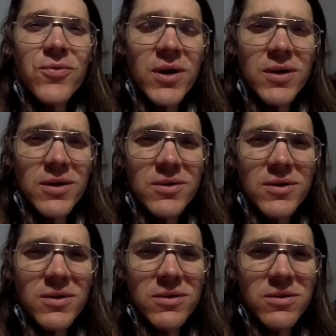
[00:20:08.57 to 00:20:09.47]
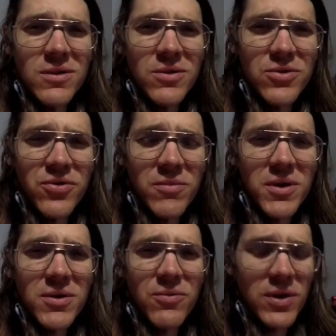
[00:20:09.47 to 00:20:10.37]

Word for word: Wait, is is Trump gonna